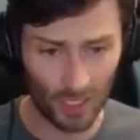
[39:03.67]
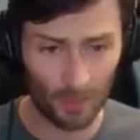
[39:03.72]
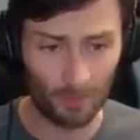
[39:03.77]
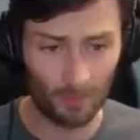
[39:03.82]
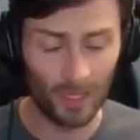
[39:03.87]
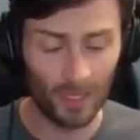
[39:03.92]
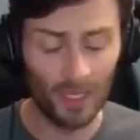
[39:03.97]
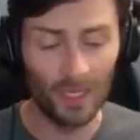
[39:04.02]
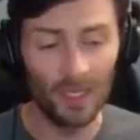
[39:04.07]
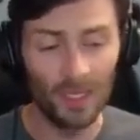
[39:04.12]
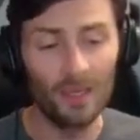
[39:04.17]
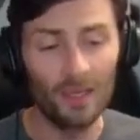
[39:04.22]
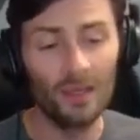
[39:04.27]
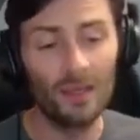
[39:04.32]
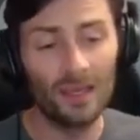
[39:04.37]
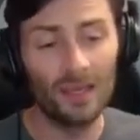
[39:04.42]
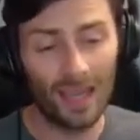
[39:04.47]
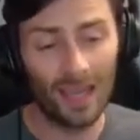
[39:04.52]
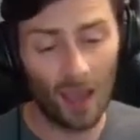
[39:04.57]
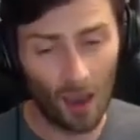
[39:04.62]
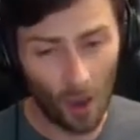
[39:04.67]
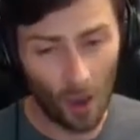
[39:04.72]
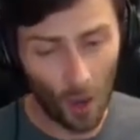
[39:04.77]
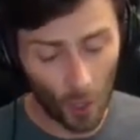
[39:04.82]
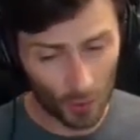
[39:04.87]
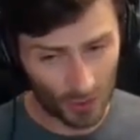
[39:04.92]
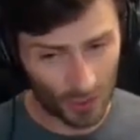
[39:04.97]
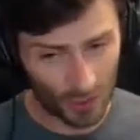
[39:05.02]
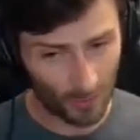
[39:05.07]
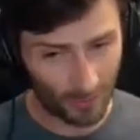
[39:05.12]
them
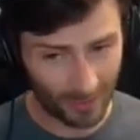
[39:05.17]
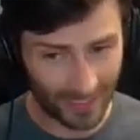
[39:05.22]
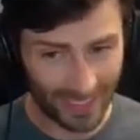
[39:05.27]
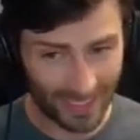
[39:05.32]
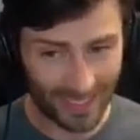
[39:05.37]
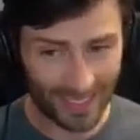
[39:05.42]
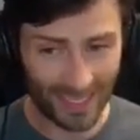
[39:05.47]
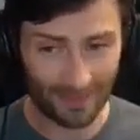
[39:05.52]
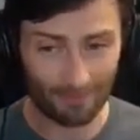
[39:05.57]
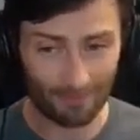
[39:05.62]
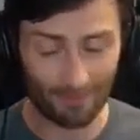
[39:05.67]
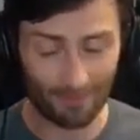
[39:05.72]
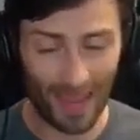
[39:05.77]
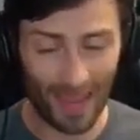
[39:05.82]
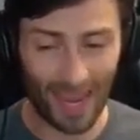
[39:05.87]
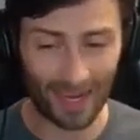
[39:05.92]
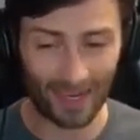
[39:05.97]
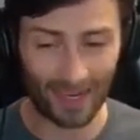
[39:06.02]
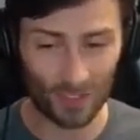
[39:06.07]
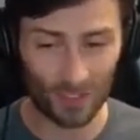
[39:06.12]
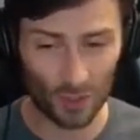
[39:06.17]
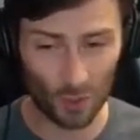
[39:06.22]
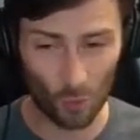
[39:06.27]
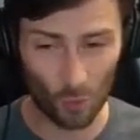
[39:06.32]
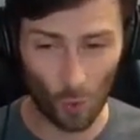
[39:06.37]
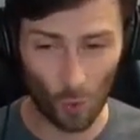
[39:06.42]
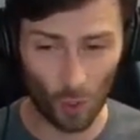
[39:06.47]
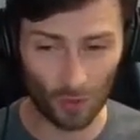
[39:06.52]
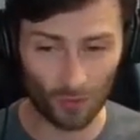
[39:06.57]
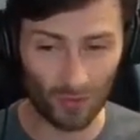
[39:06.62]
ultimately back
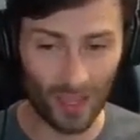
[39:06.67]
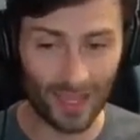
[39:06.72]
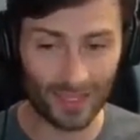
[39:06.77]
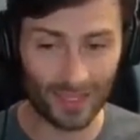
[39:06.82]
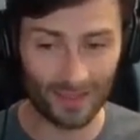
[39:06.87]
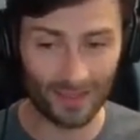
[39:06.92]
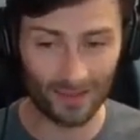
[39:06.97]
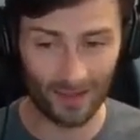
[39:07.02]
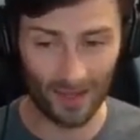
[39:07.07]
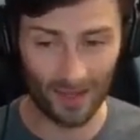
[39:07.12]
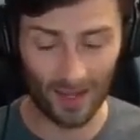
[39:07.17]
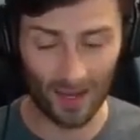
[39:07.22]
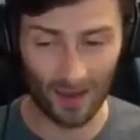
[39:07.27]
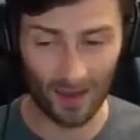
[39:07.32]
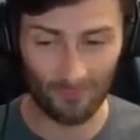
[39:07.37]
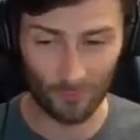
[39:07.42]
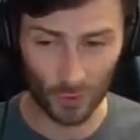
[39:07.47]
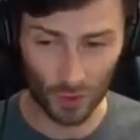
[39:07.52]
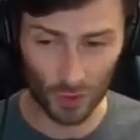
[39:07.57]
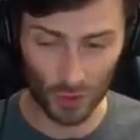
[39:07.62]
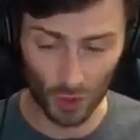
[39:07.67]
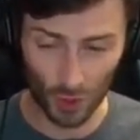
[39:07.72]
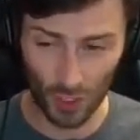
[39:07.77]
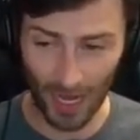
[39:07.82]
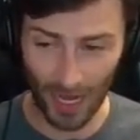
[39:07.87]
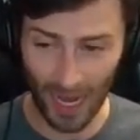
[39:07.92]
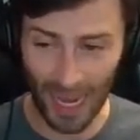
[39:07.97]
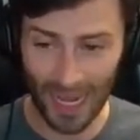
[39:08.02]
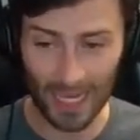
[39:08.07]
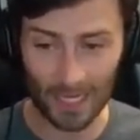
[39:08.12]
toward like a for
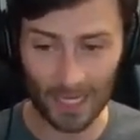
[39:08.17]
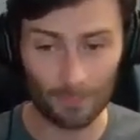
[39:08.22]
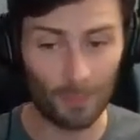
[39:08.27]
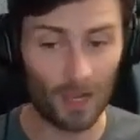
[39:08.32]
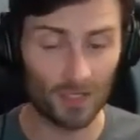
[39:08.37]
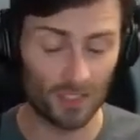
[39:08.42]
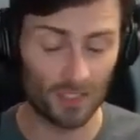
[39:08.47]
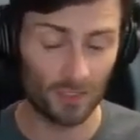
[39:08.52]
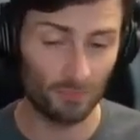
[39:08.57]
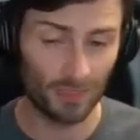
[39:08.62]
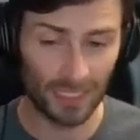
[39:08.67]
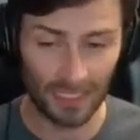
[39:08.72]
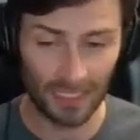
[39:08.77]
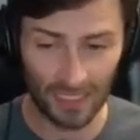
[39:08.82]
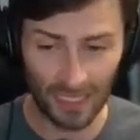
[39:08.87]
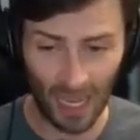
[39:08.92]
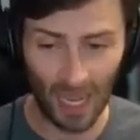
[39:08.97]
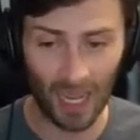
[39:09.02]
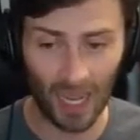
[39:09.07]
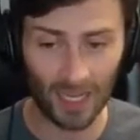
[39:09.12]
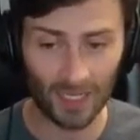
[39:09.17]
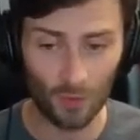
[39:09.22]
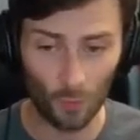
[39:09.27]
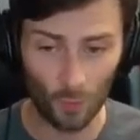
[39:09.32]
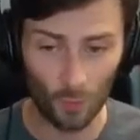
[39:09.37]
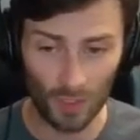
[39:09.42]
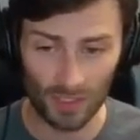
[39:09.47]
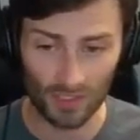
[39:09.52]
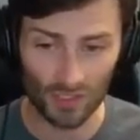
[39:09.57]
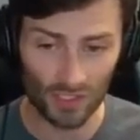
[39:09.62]
sure 8, possibly
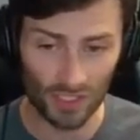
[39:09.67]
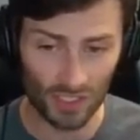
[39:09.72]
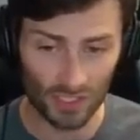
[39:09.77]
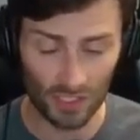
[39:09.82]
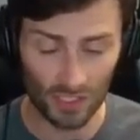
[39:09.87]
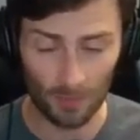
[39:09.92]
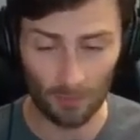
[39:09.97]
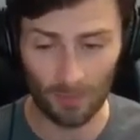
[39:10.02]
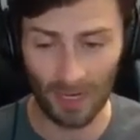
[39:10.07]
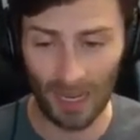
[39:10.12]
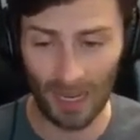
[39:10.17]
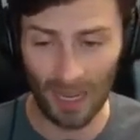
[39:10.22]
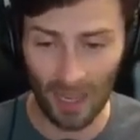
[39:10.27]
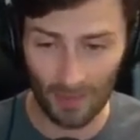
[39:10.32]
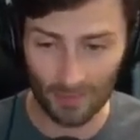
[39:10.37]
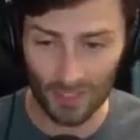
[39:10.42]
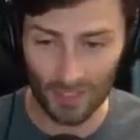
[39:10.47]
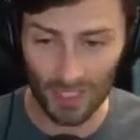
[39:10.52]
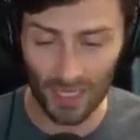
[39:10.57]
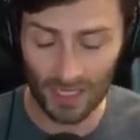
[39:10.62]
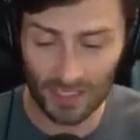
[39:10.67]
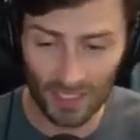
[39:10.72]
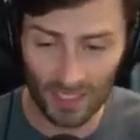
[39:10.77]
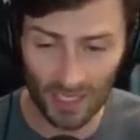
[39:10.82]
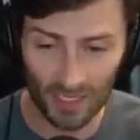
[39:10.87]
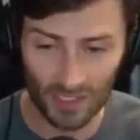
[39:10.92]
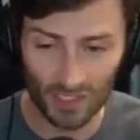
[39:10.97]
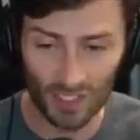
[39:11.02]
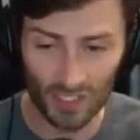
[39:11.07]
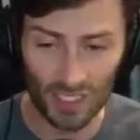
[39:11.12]
9-win season. But I'm saying
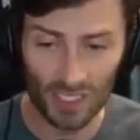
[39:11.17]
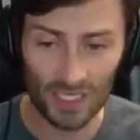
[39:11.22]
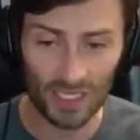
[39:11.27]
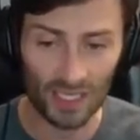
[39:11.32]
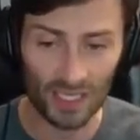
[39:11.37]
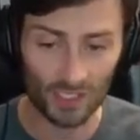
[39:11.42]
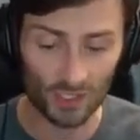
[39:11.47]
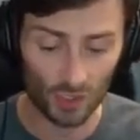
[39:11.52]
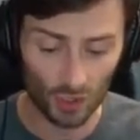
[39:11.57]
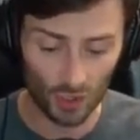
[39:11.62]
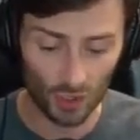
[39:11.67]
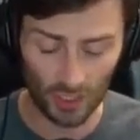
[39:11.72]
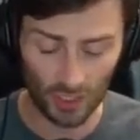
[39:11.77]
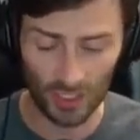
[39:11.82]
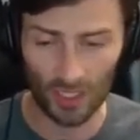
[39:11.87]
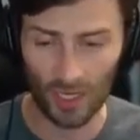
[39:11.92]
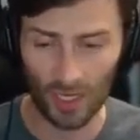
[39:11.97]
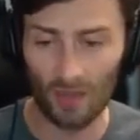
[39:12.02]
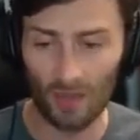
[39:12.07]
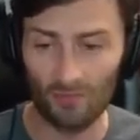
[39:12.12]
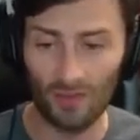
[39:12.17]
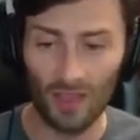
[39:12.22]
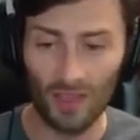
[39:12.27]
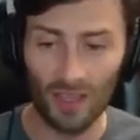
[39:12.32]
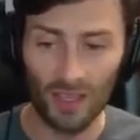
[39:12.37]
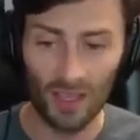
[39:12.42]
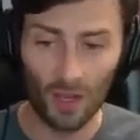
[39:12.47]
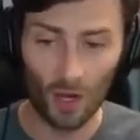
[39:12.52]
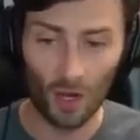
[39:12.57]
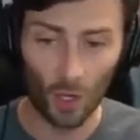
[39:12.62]
Tennessee is good enough
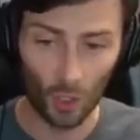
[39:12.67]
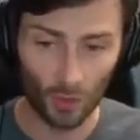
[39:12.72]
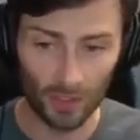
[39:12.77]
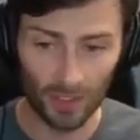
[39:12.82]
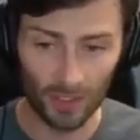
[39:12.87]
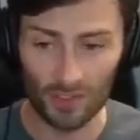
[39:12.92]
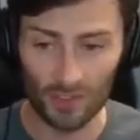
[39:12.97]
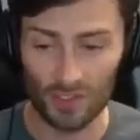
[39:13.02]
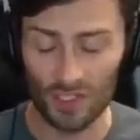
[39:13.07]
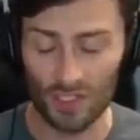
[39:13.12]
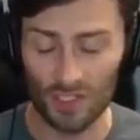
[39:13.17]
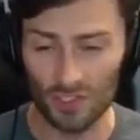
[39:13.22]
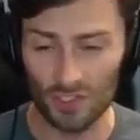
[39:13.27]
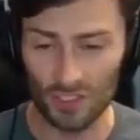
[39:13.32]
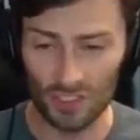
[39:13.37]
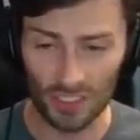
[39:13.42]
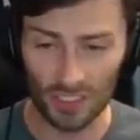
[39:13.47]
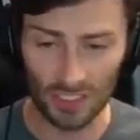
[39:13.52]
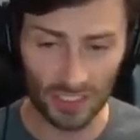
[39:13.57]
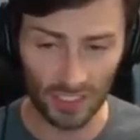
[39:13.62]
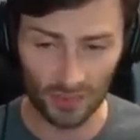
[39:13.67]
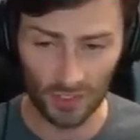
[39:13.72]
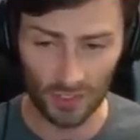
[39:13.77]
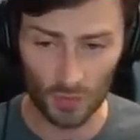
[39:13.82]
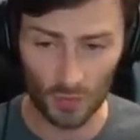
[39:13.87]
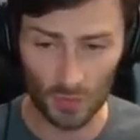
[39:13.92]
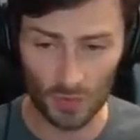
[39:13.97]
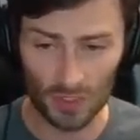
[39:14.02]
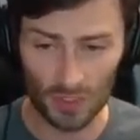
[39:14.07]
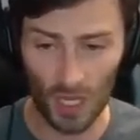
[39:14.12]
early in the season to get
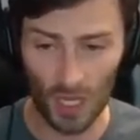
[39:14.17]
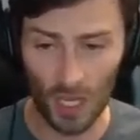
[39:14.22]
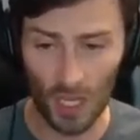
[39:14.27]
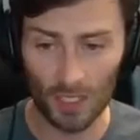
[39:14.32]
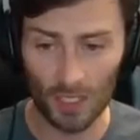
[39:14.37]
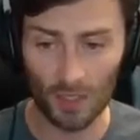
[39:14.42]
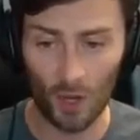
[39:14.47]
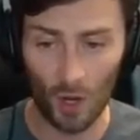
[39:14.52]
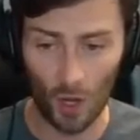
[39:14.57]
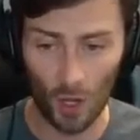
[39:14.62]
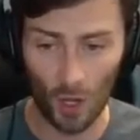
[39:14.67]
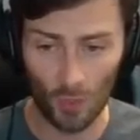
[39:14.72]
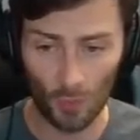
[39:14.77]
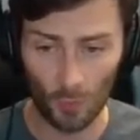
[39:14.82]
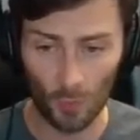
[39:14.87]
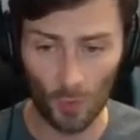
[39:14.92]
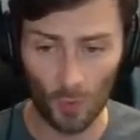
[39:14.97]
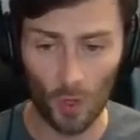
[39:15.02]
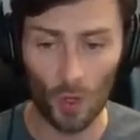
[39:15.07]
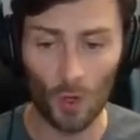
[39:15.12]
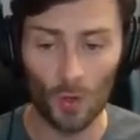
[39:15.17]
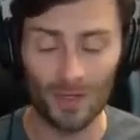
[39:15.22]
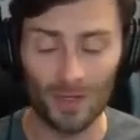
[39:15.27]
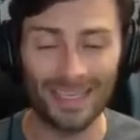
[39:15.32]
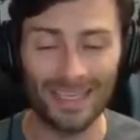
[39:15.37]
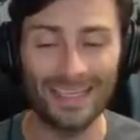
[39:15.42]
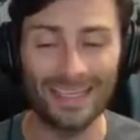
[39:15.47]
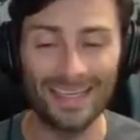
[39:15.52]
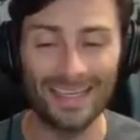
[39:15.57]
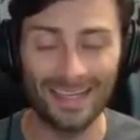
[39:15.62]
this one done on the
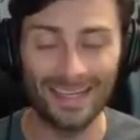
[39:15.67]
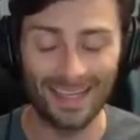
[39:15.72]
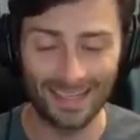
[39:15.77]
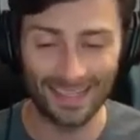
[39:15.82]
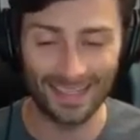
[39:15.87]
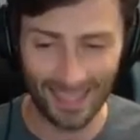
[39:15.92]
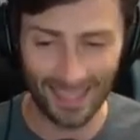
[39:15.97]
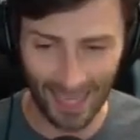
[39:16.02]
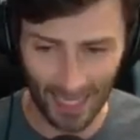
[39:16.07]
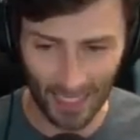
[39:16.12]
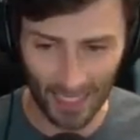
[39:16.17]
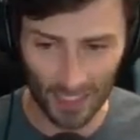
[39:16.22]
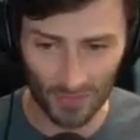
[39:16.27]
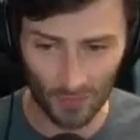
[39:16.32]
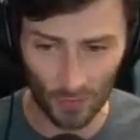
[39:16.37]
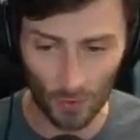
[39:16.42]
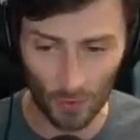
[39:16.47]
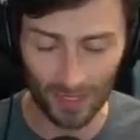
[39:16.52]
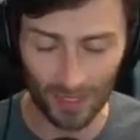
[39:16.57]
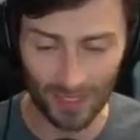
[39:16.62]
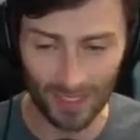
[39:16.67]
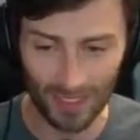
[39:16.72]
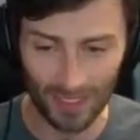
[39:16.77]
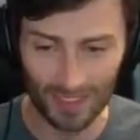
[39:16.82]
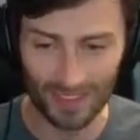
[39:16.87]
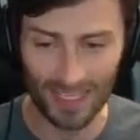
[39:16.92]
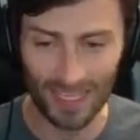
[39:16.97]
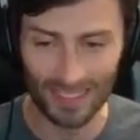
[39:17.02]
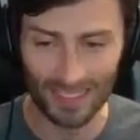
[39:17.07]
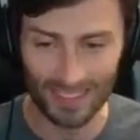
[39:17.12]
road in Gainesville
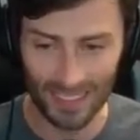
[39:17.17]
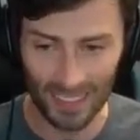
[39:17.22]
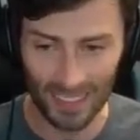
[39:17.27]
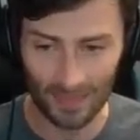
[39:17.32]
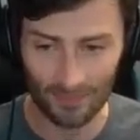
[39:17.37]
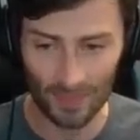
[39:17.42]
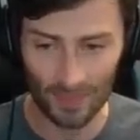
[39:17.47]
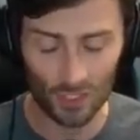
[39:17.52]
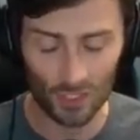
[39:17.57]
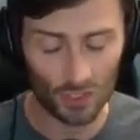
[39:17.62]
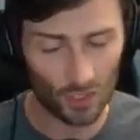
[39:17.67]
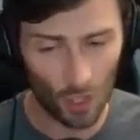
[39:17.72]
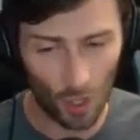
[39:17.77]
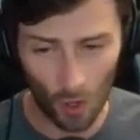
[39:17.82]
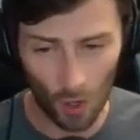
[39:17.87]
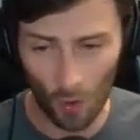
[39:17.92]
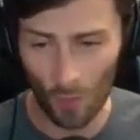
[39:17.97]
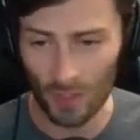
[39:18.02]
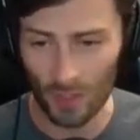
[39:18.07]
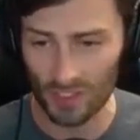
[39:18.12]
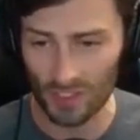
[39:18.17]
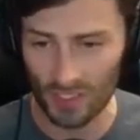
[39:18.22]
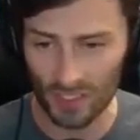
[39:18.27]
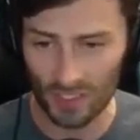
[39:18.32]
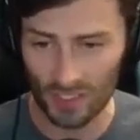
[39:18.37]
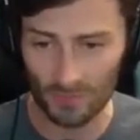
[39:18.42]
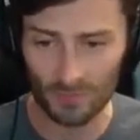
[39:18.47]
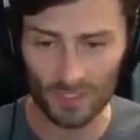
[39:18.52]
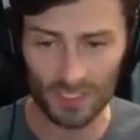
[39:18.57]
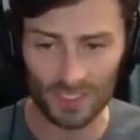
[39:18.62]
against that team that just always
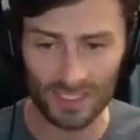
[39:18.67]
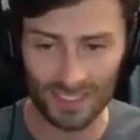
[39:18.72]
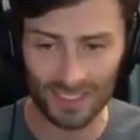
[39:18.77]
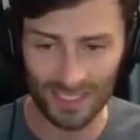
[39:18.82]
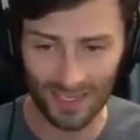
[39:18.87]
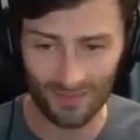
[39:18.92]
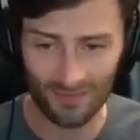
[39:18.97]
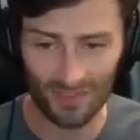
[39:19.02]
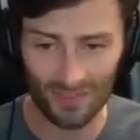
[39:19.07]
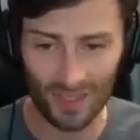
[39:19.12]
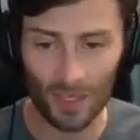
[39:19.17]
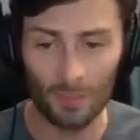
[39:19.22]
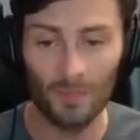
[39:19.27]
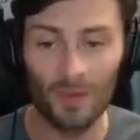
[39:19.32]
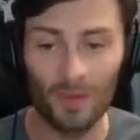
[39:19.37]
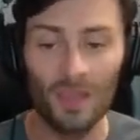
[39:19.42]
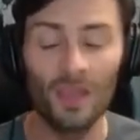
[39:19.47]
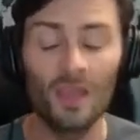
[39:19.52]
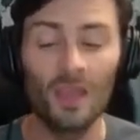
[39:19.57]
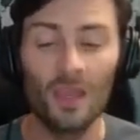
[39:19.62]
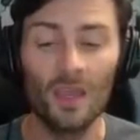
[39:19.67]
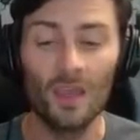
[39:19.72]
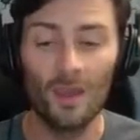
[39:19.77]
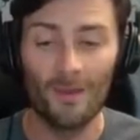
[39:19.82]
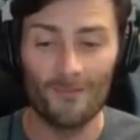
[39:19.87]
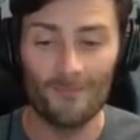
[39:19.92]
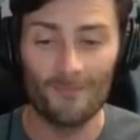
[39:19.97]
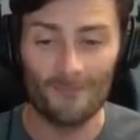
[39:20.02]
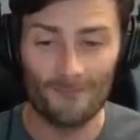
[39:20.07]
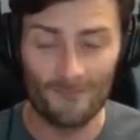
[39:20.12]
seems to give them
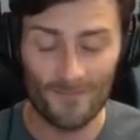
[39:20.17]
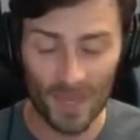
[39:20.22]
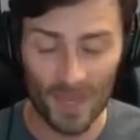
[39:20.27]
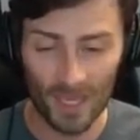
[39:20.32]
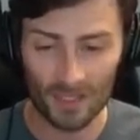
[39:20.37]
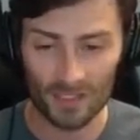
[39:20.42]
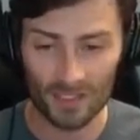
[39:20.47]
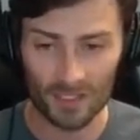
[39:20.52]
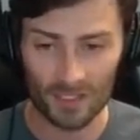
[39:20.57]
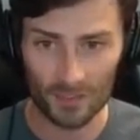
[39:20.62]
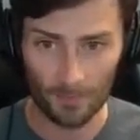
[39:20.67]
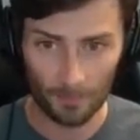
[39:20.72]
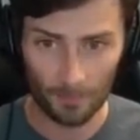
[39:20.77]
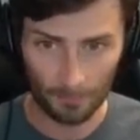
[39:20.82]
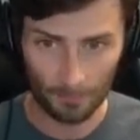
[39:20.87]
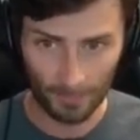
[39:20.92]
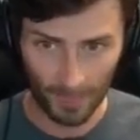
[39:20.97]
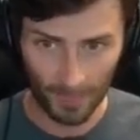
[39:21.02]
fits.